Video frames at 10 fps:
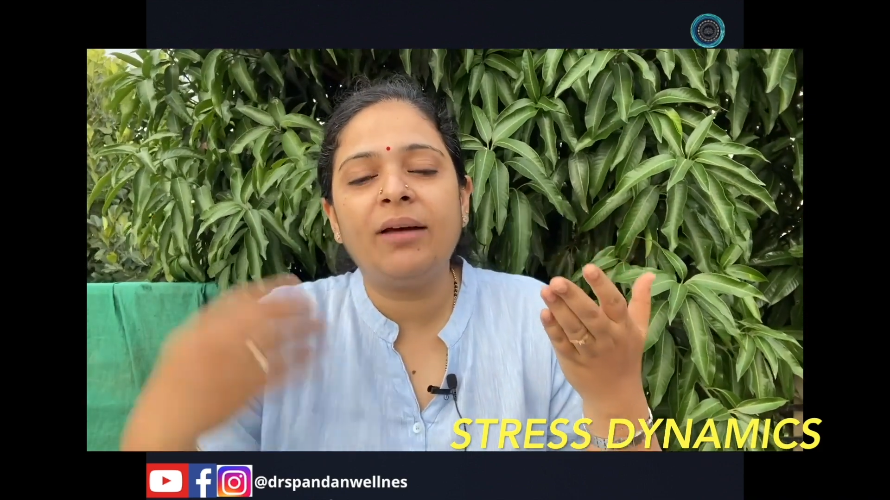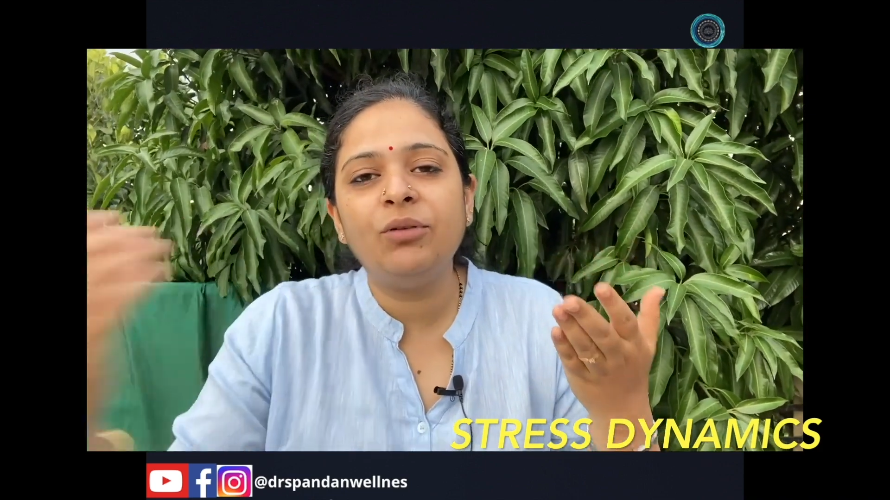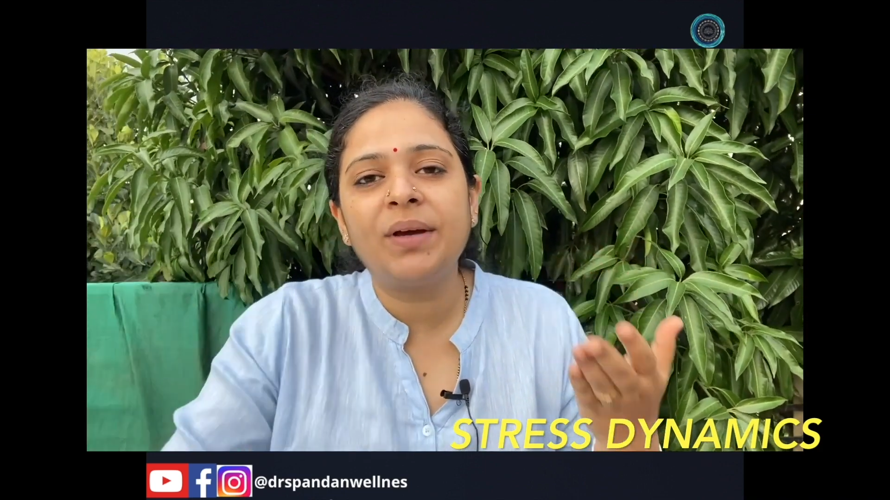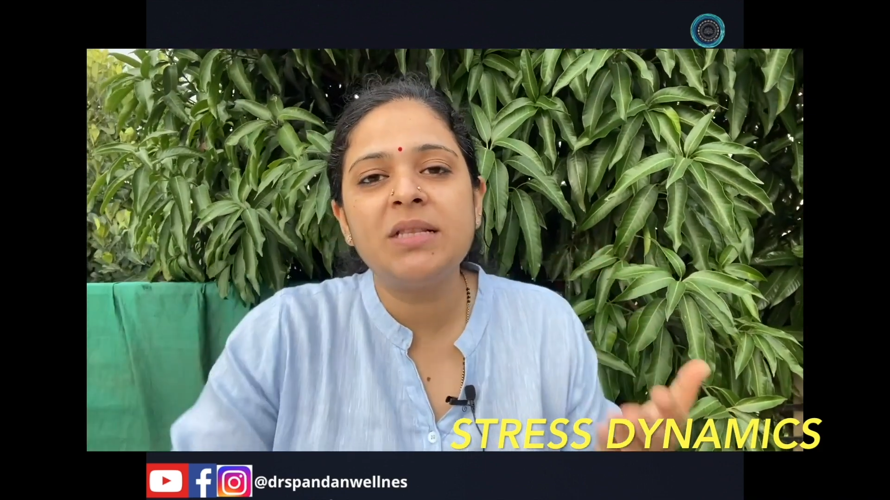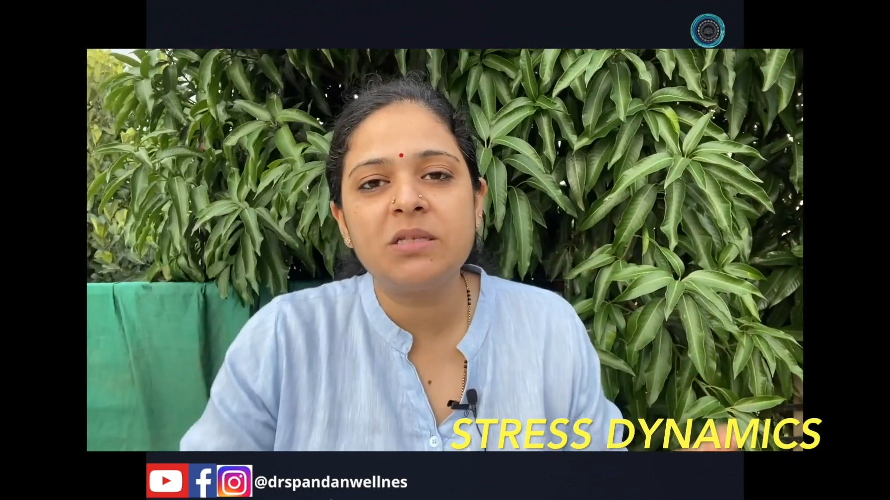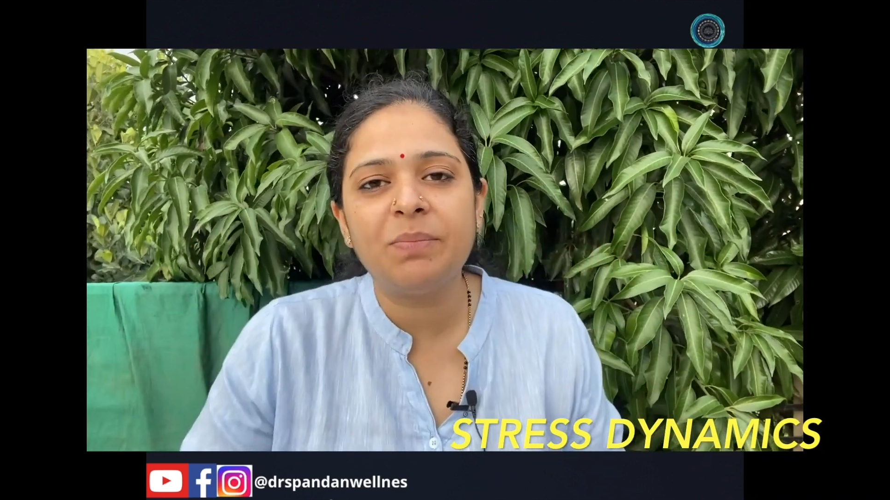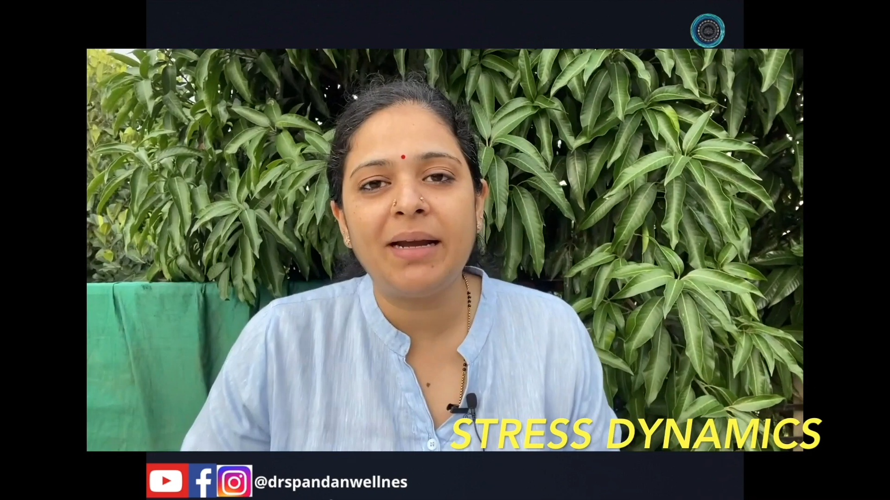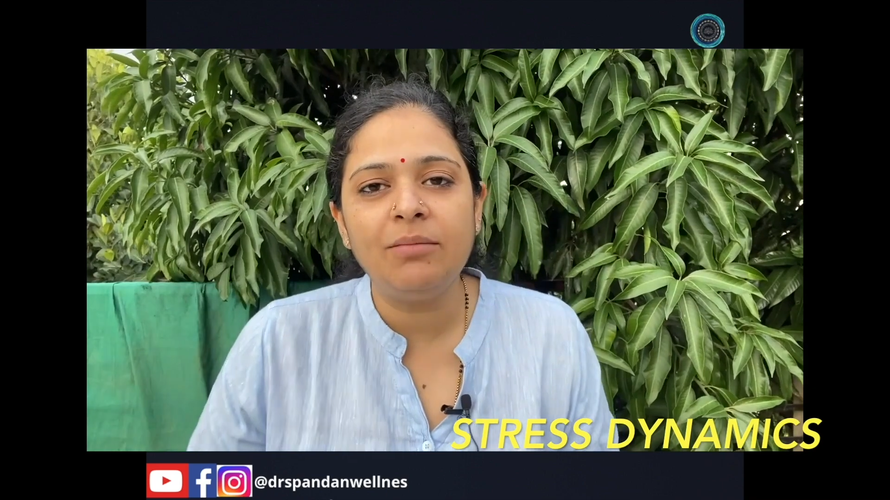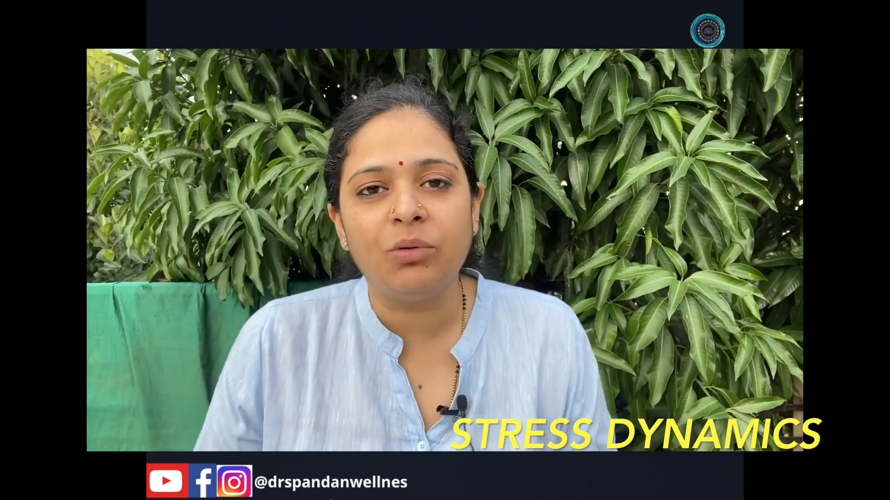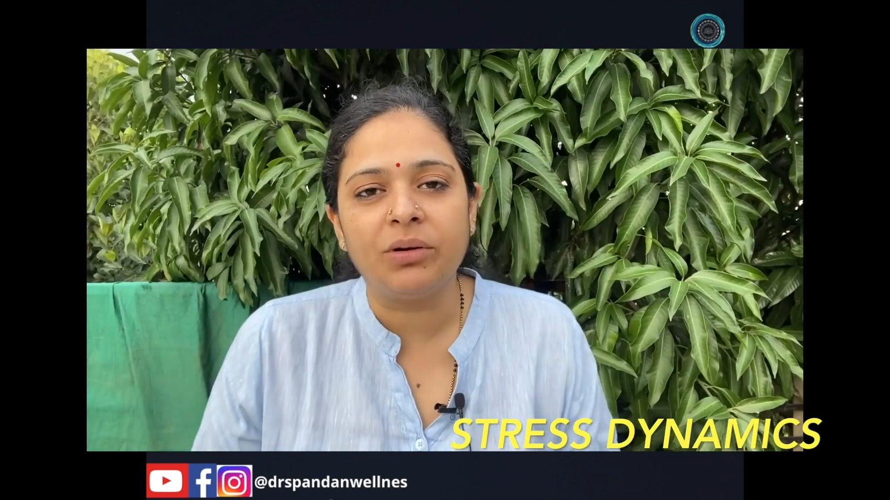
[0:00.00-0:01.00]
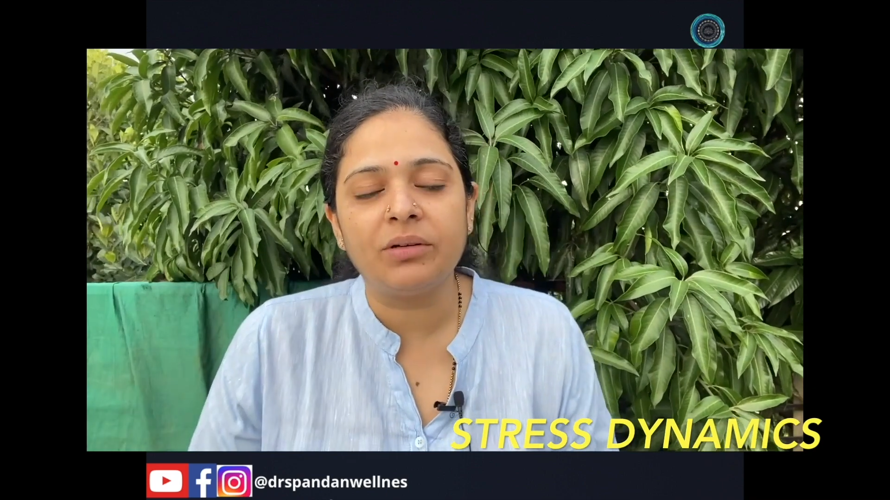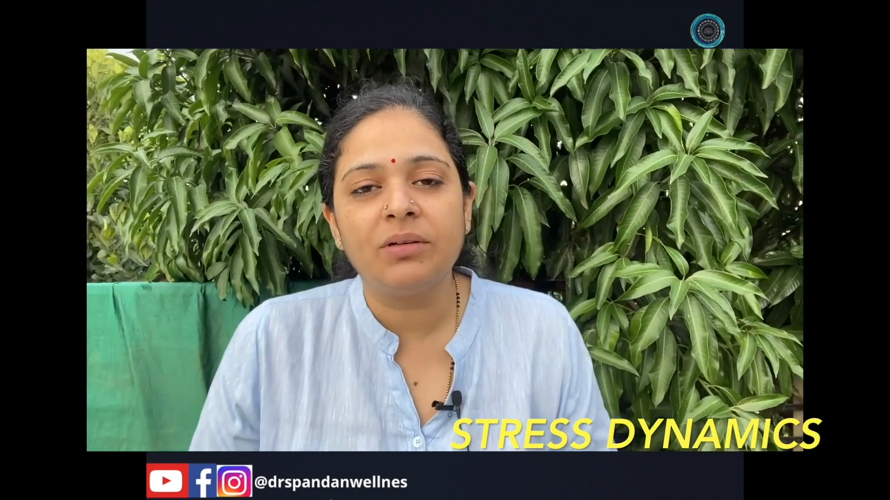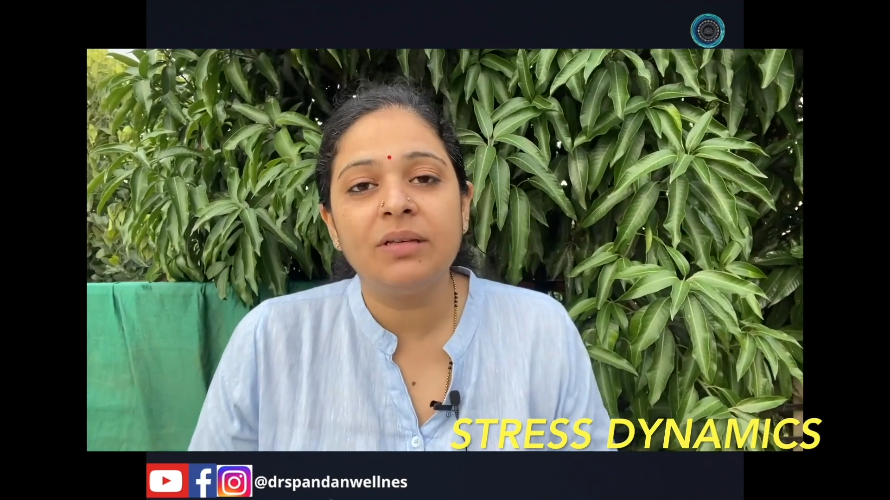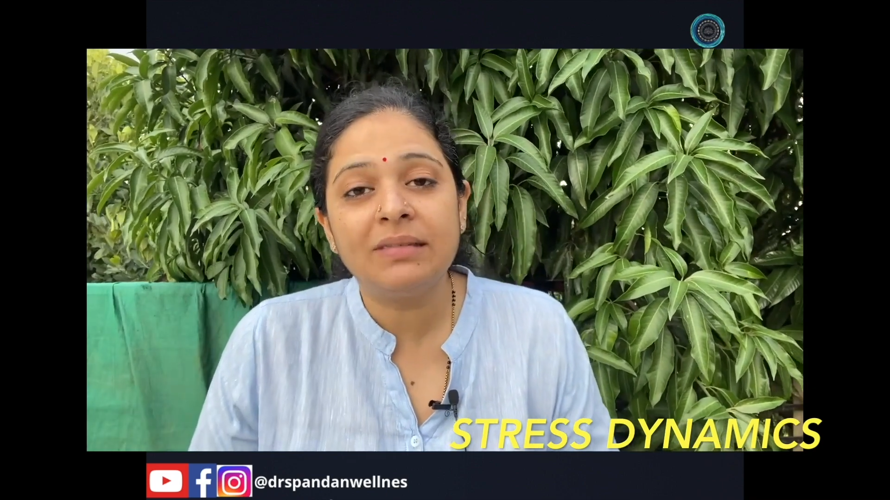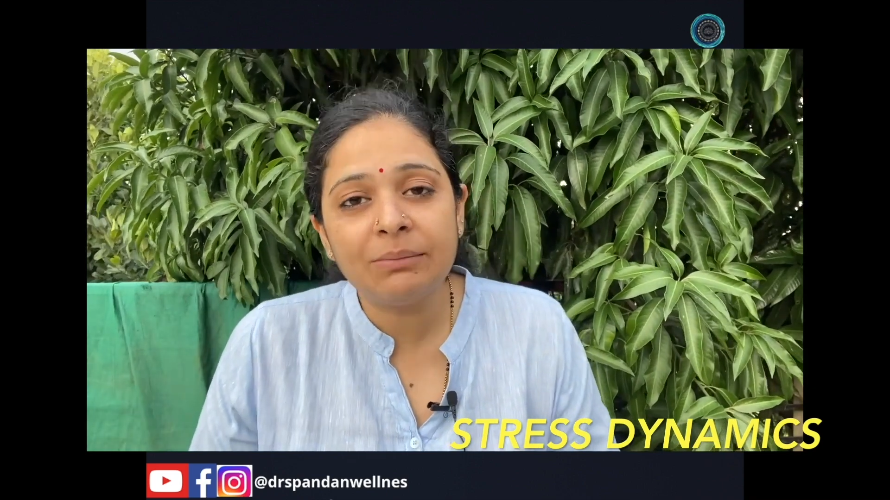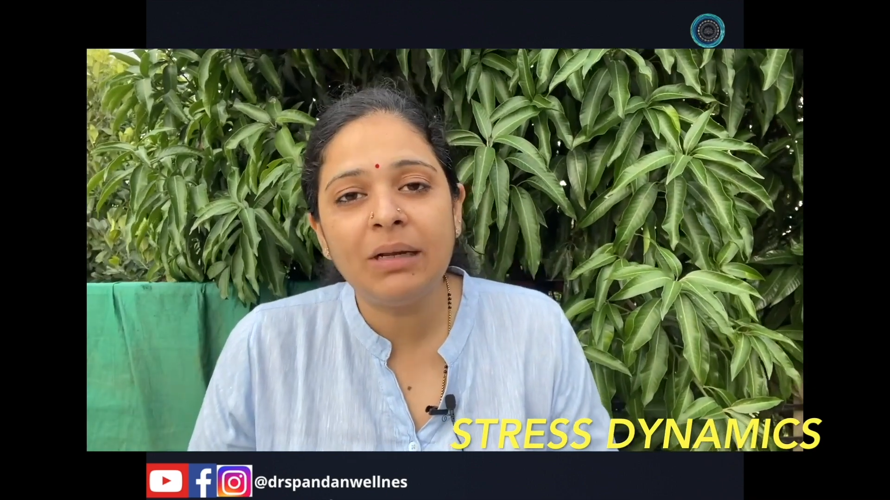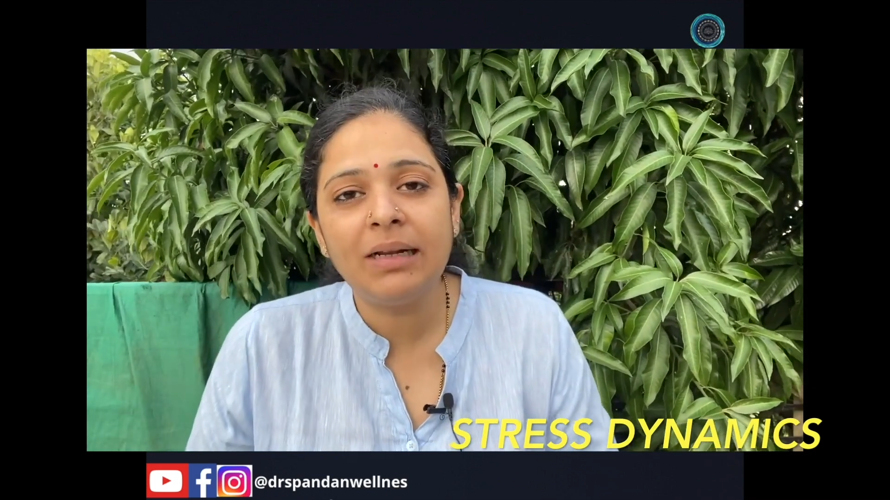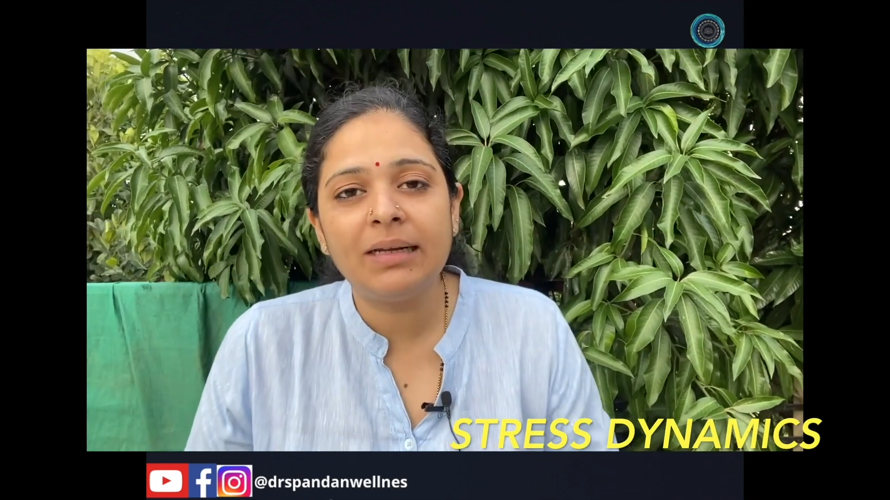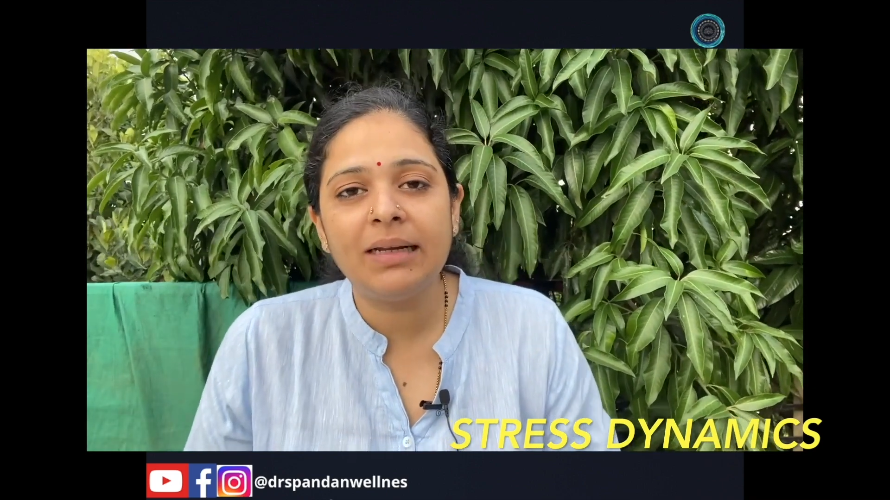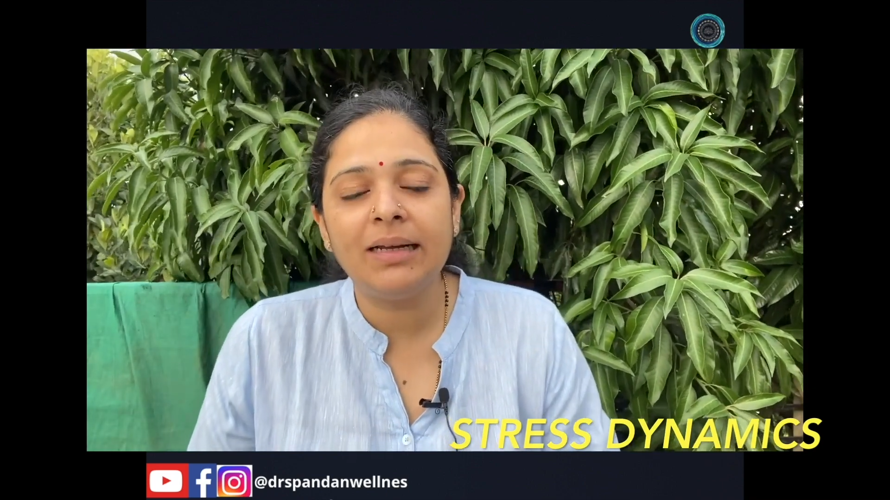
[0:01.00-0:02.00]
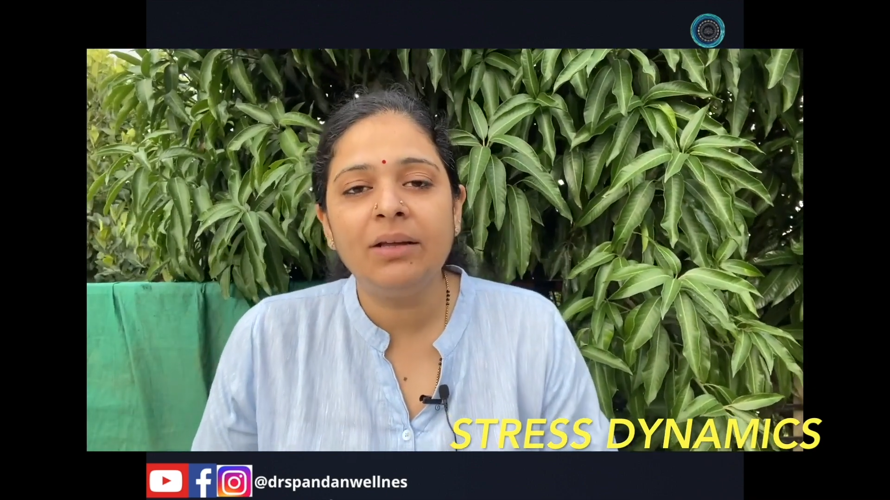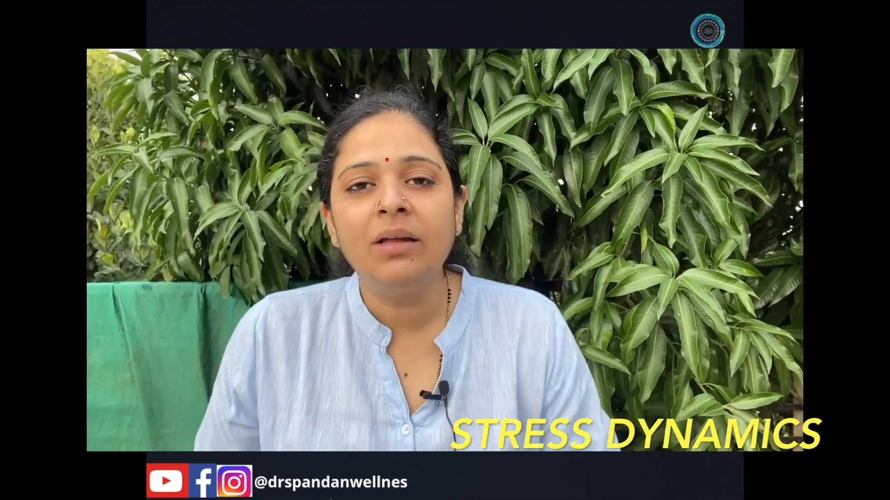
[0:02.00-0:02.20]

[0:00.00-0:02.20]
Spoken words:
you can spend more. Similarly,